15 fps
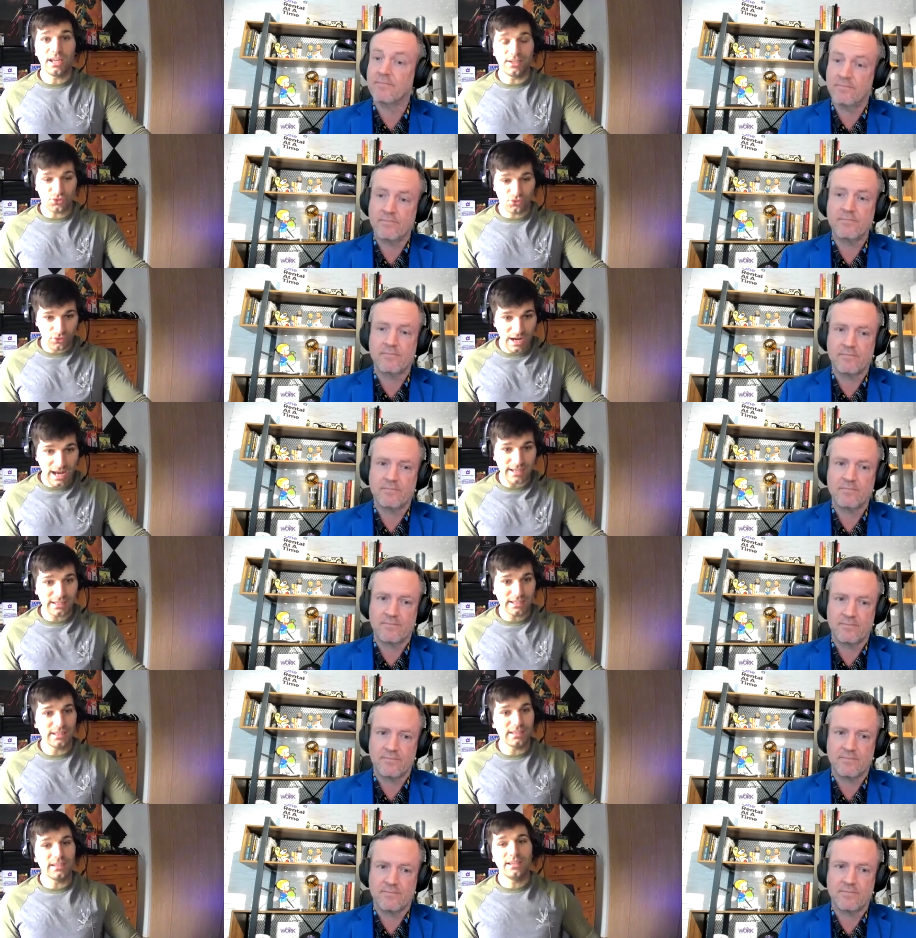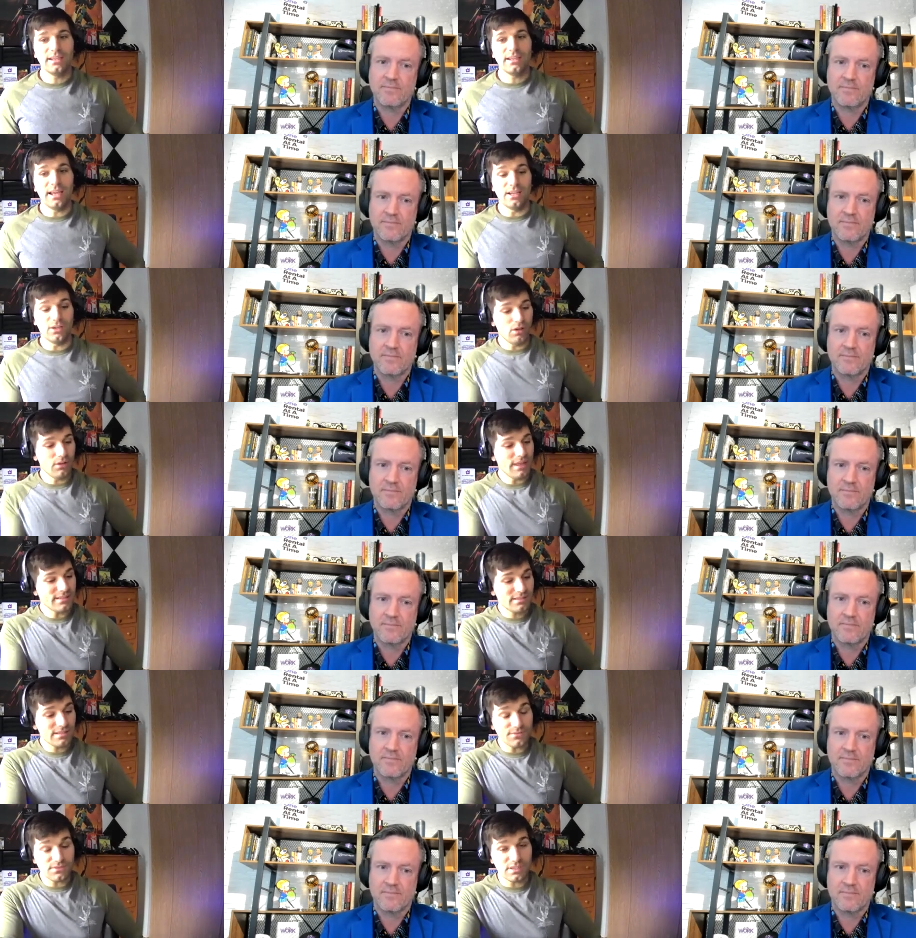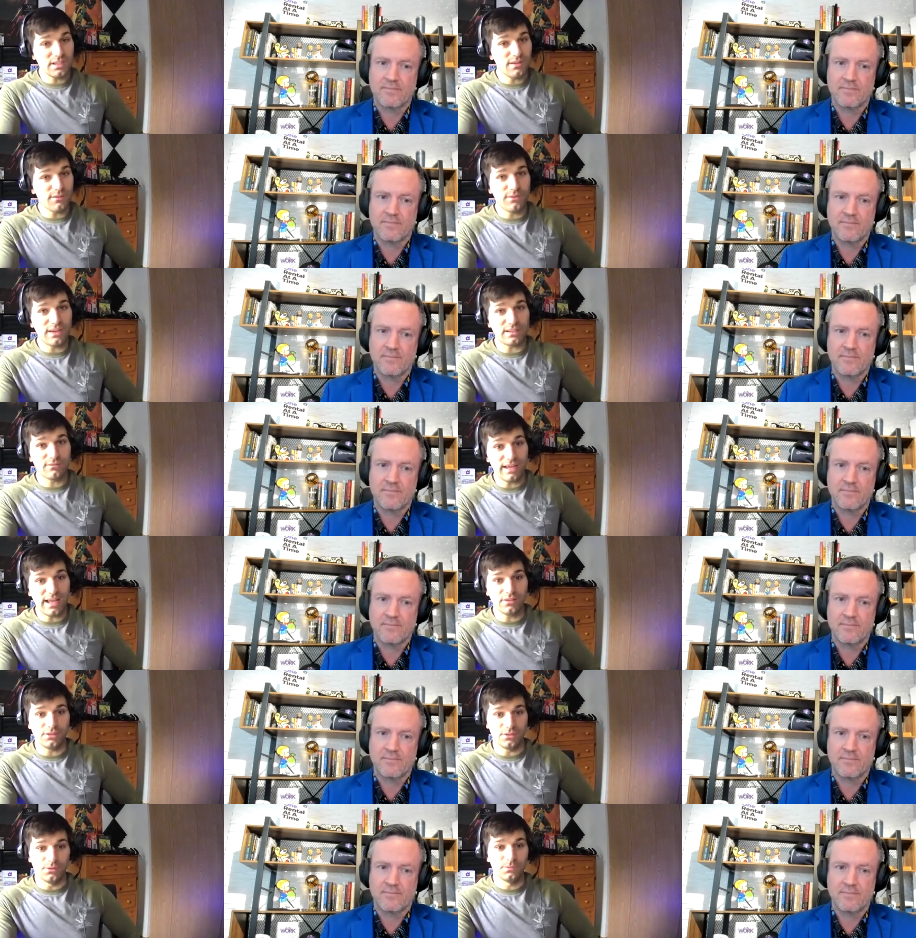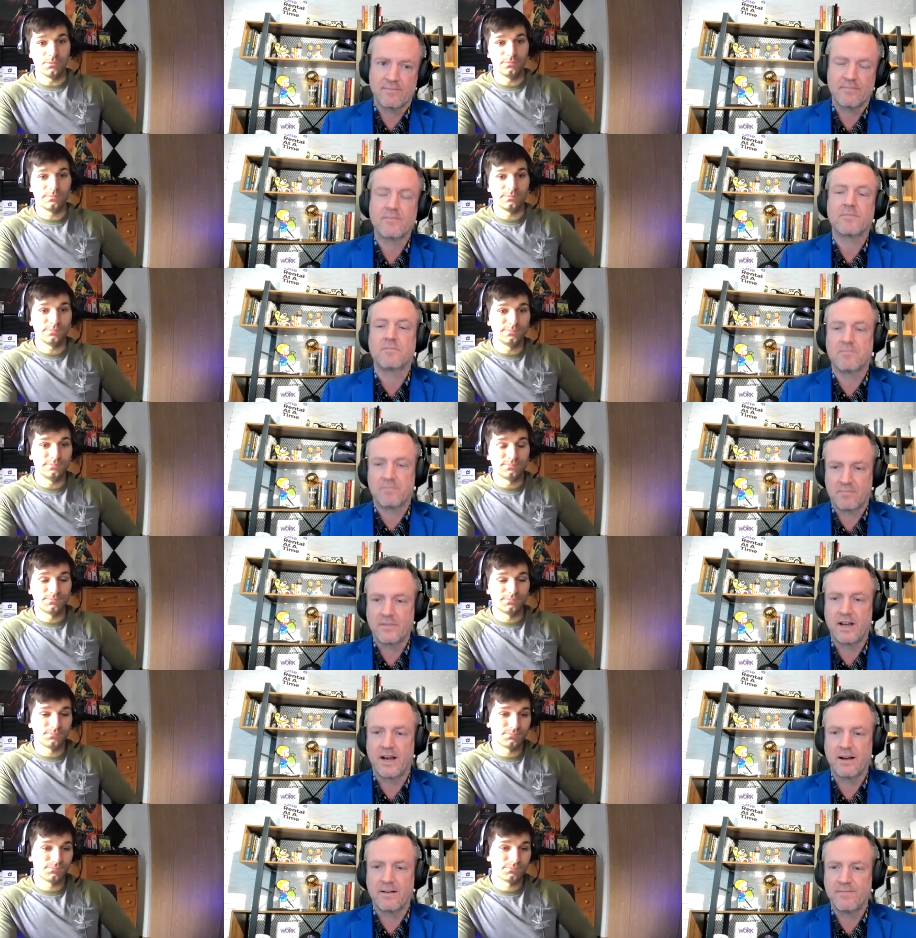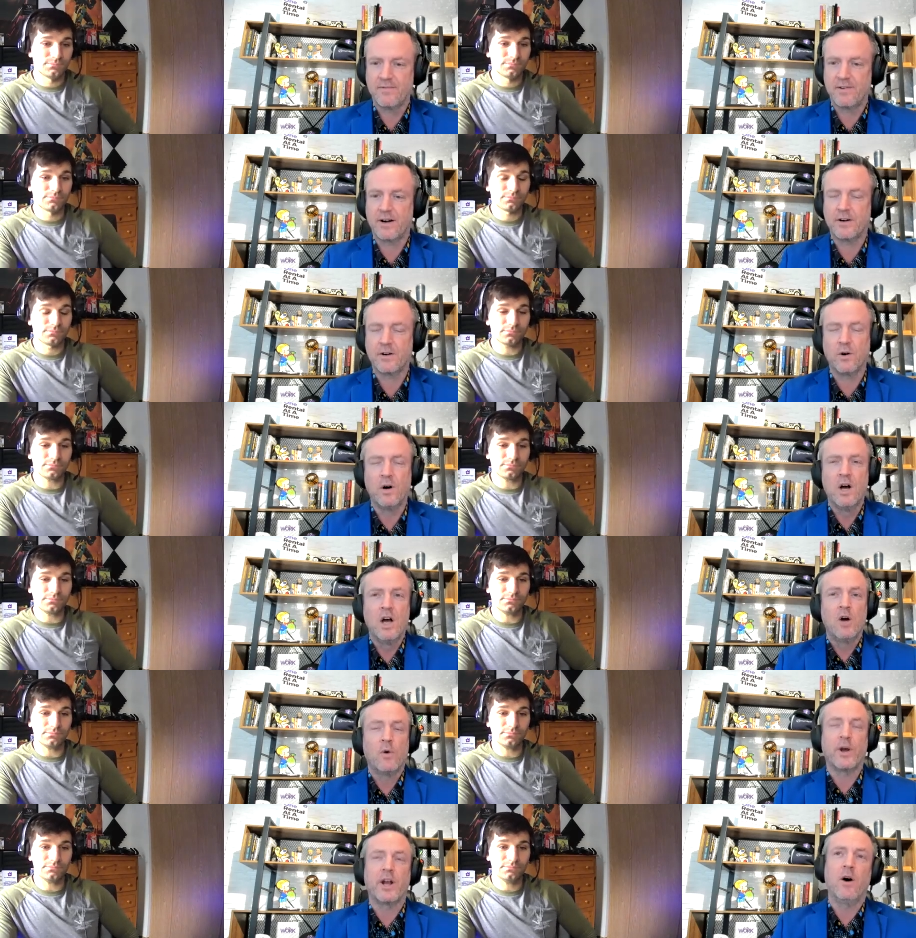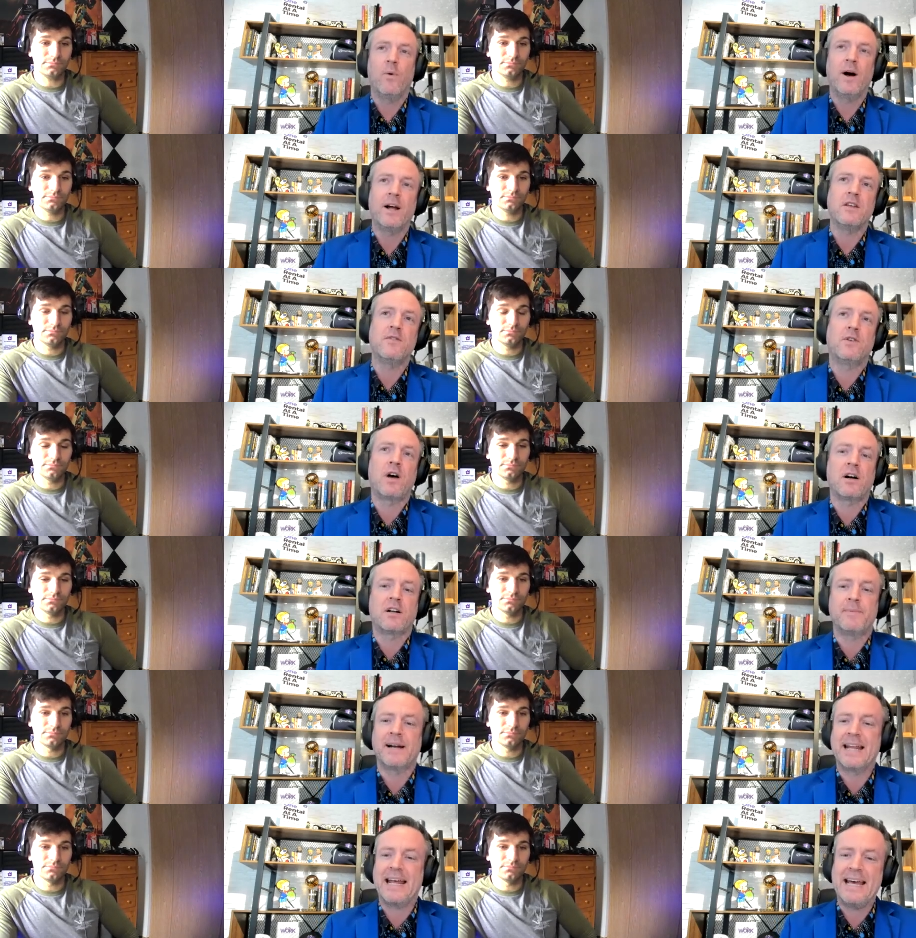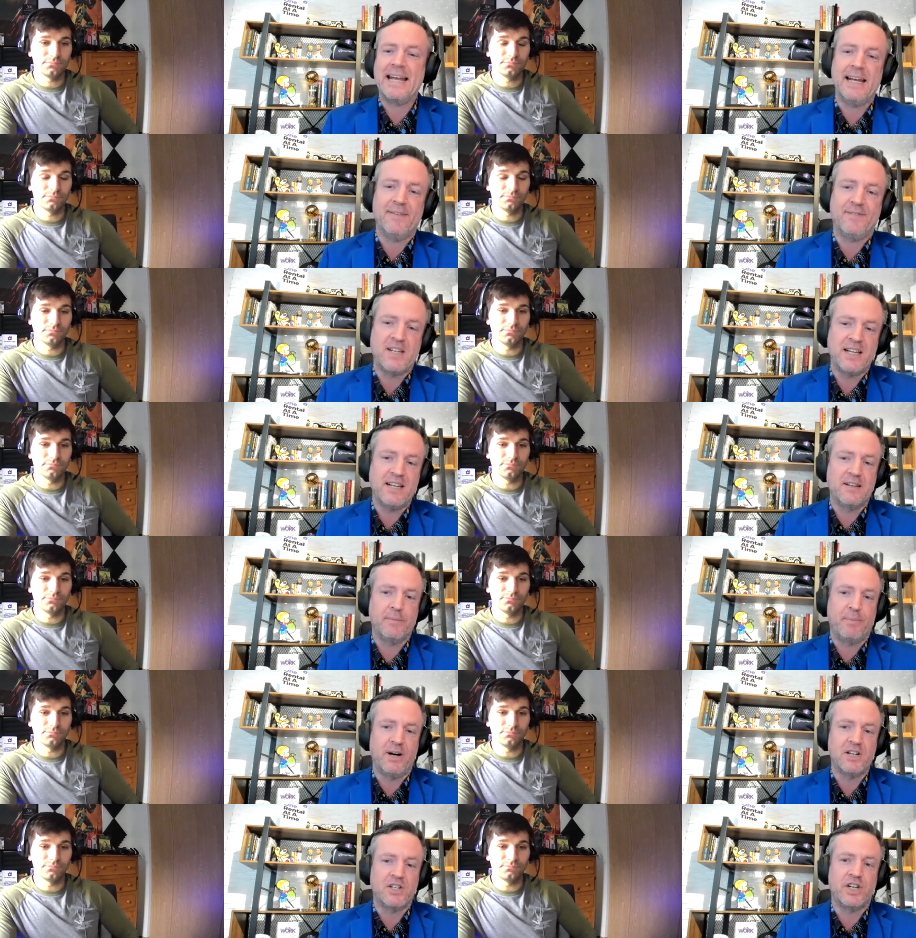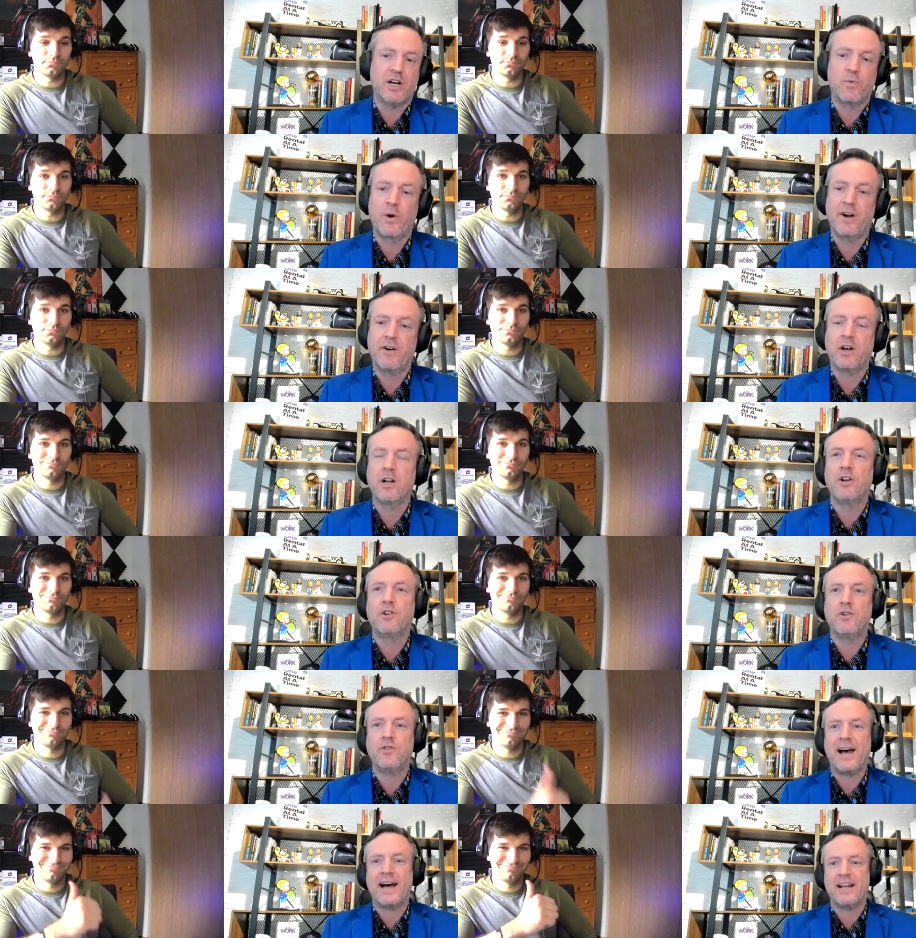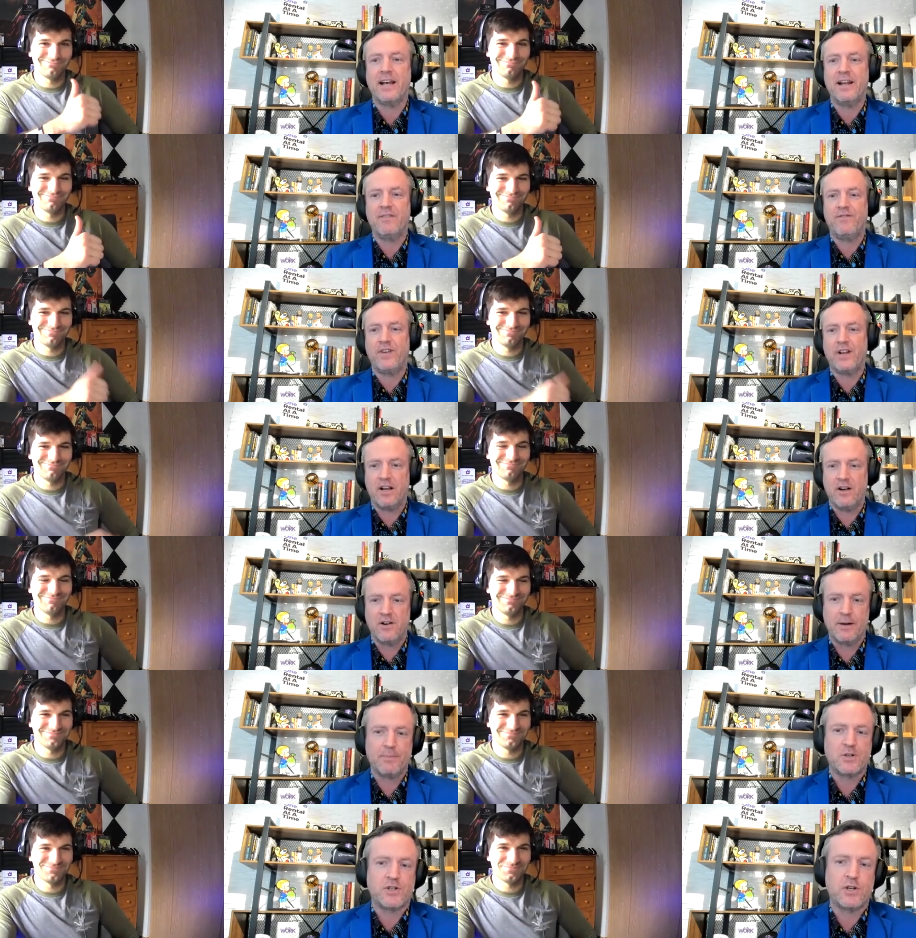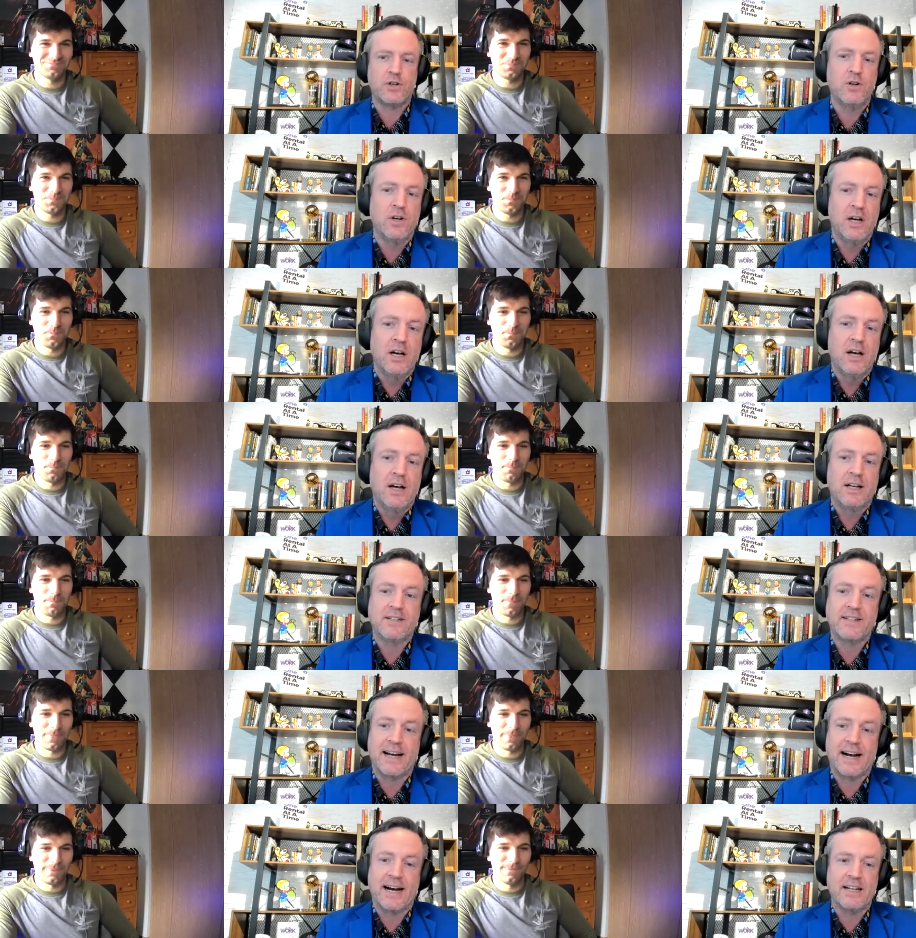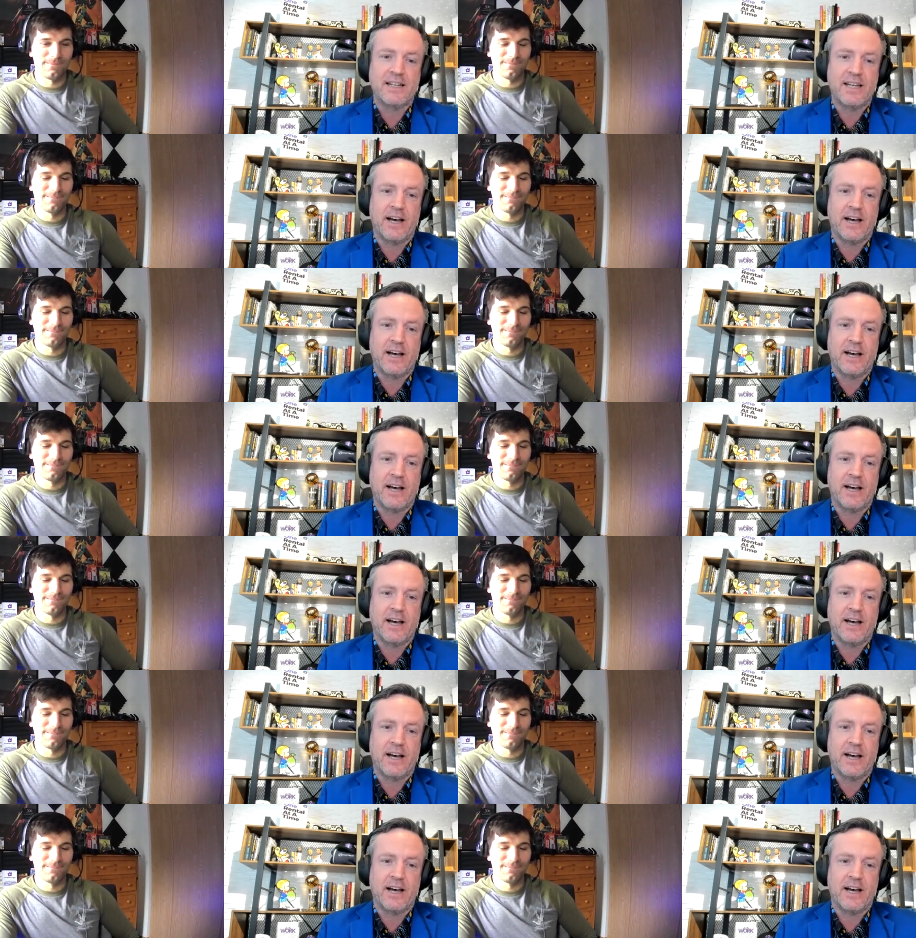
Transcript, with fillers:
Speaker 1: and mm-hmm. tracking, and all that stuff's going to affect value.
Speaker 2: Yeah, very cool. Well, you know what? You've talked about NFTs a bunch here. We are going to do that in video number two because I got to